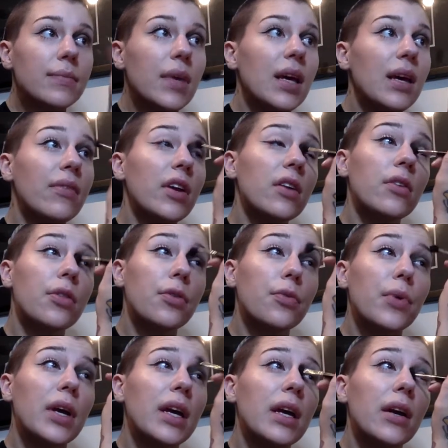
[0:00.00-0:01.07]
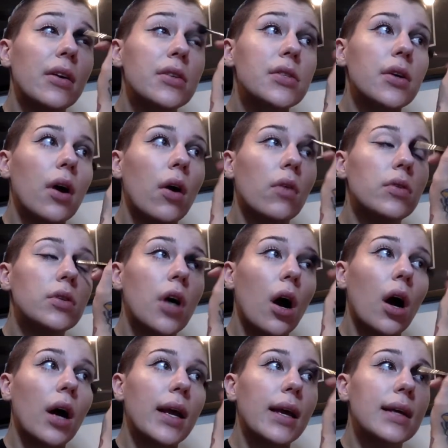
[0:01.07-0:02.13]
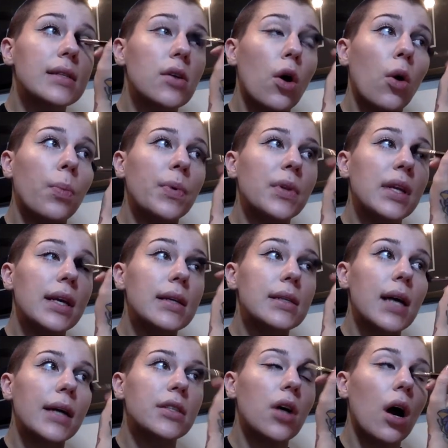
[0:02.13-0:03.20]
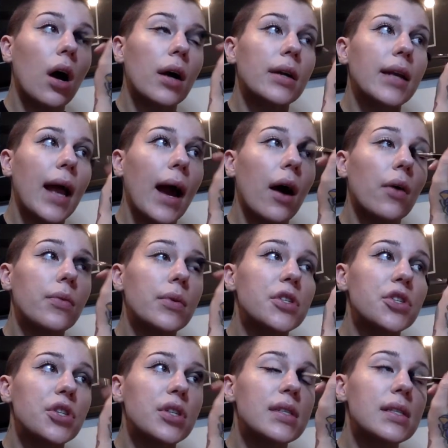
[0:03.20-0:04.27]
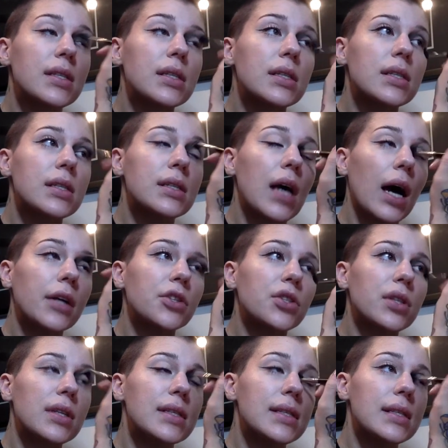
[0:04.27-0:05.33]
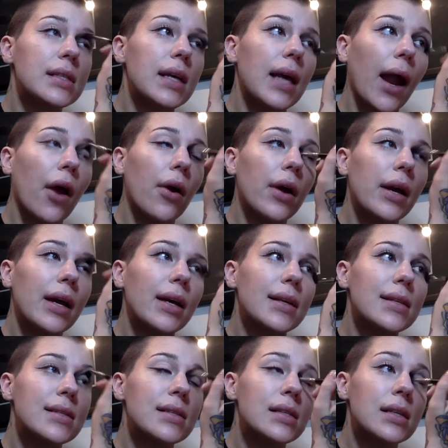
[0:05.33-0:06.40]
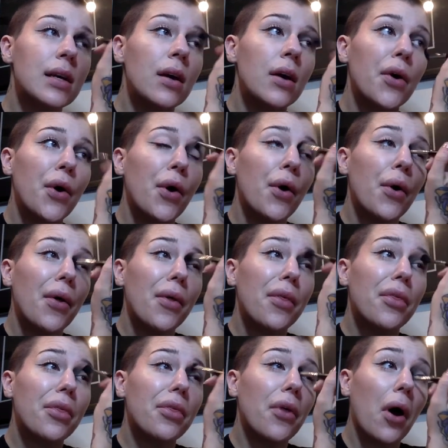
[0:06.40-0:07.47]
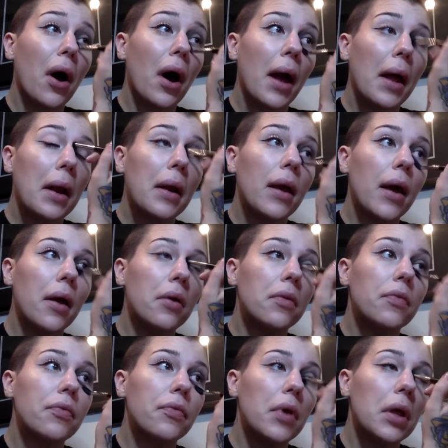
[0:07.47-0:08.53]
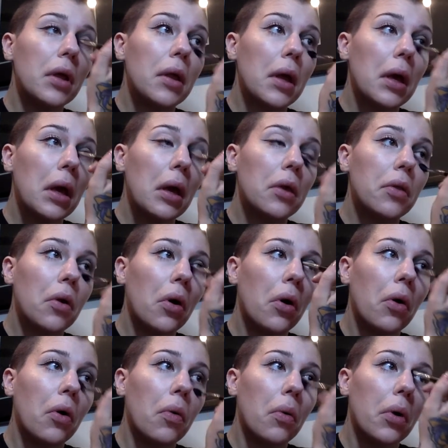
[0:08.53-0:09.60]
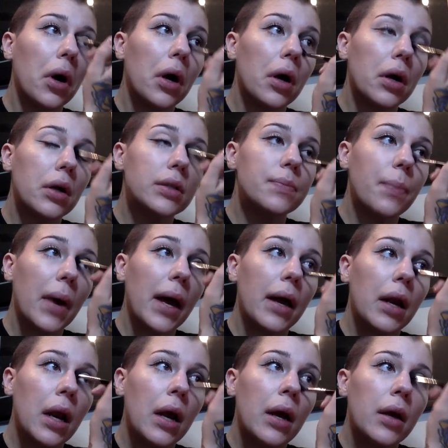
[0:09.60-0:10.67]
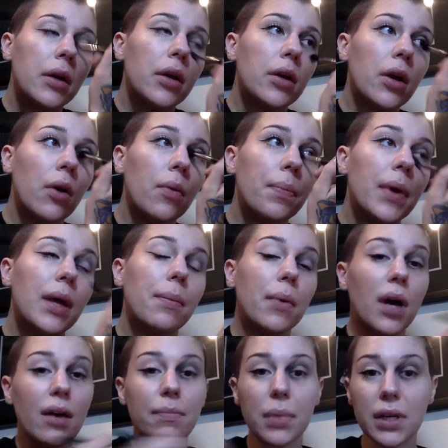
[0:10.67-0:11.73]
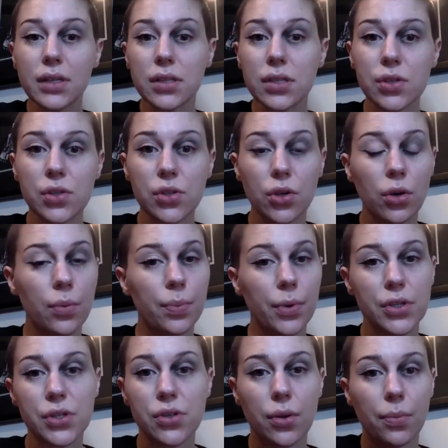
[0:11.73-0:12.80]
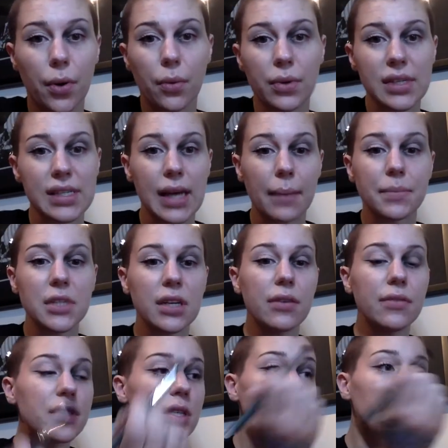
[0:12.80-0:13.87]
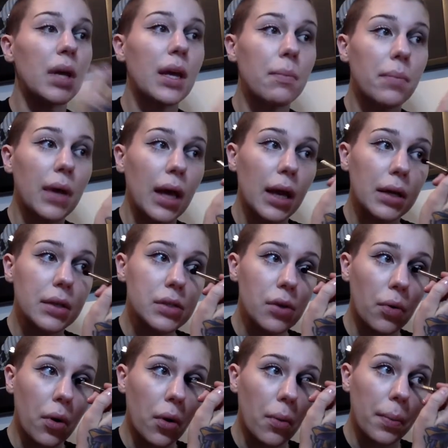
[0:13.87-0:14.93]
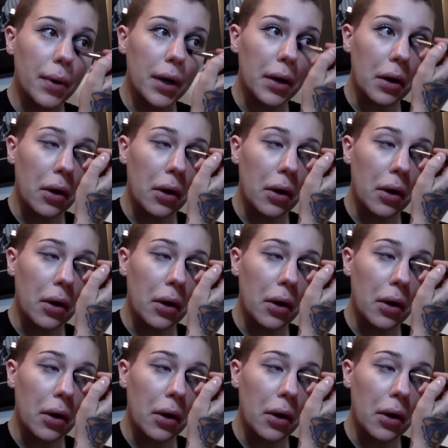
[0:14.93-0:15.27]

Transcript: Even 3 years ago, talking as openly as I talk now was just such the scariest thought and feeling in the whole world. But, people have been super, super receptive to me being so open and